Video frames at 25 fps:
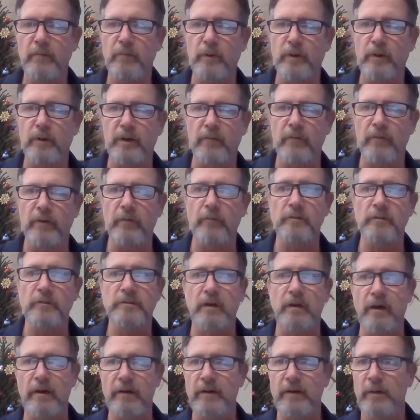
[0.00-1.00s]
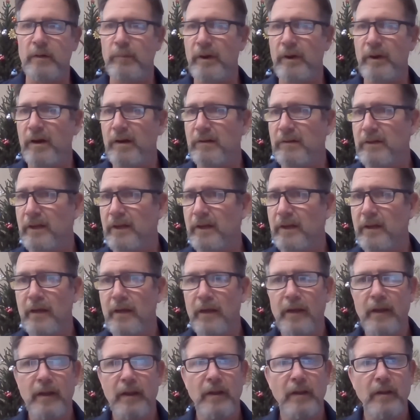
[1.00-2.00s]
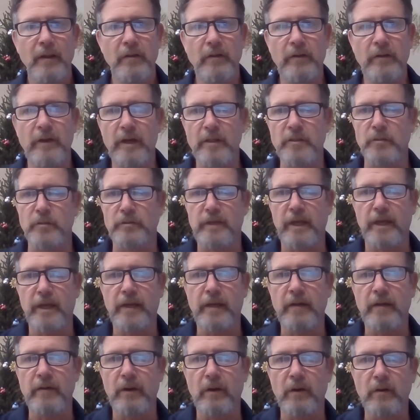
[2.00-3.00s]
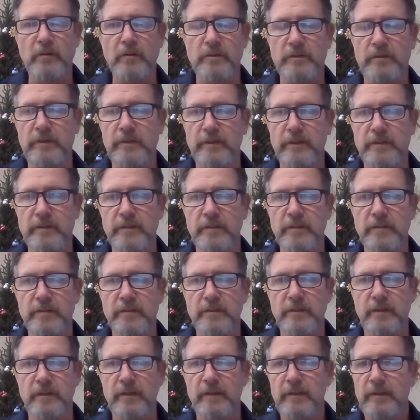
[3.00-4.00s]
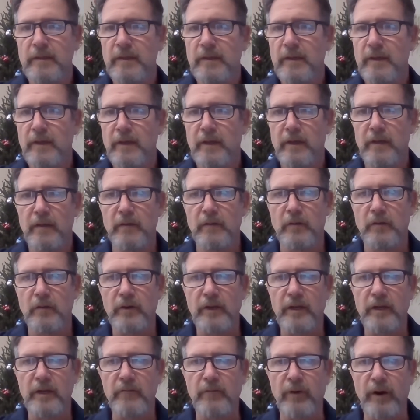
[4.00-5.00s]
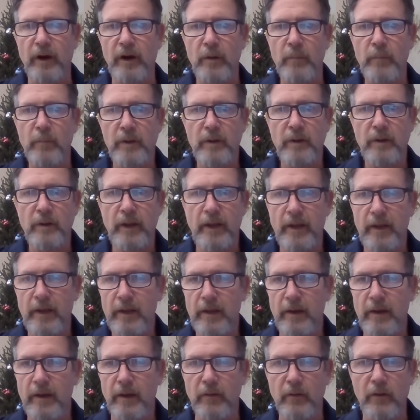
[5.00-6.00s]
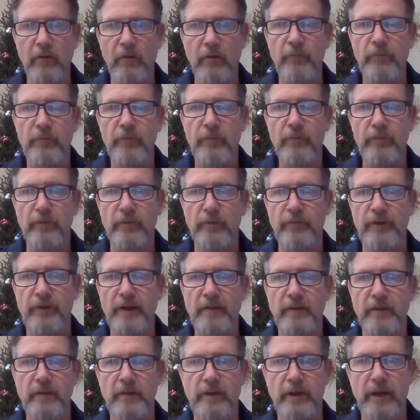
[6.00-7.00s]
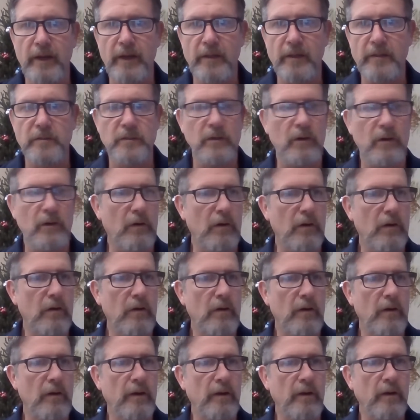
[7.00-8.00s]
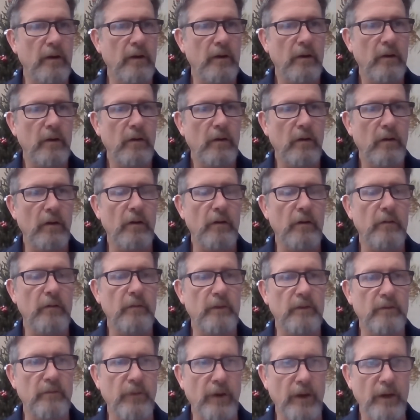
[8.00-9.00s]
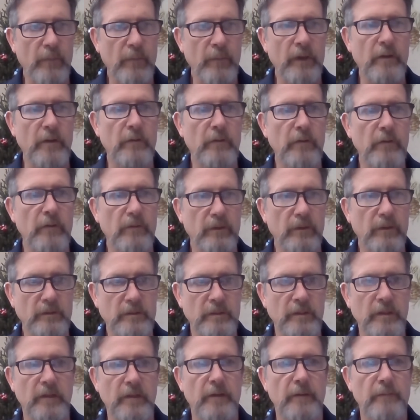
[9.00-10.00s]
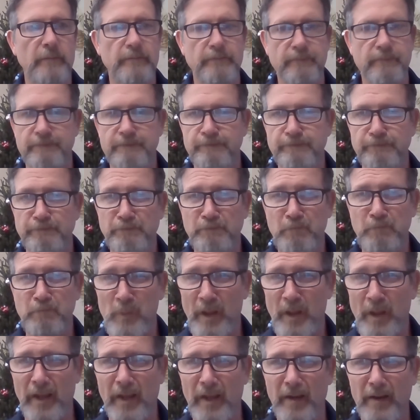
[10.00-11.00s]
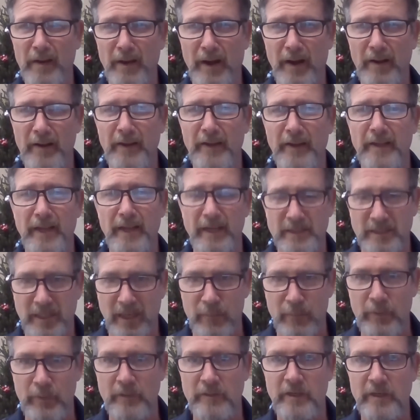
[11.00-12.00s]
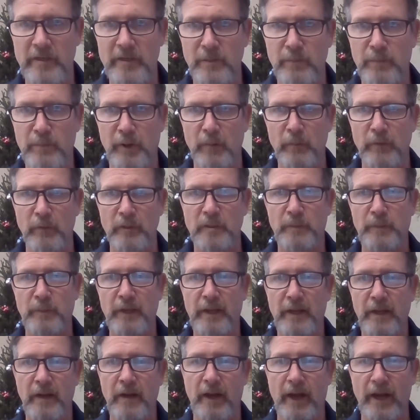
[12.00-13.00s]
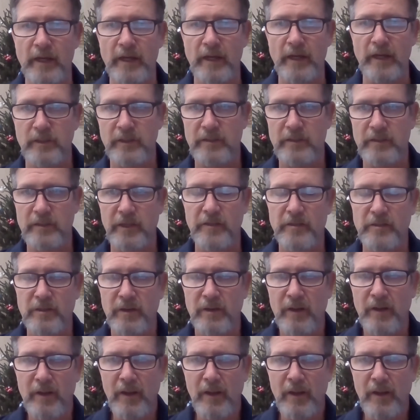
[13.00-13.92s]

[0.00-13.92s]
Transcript: whatever he was talking about, that you guys are taking notes. This is a learning environment, and I love the fact that you guys are inviting me to do this. And yes, I've been teaching public speaking. I actually teach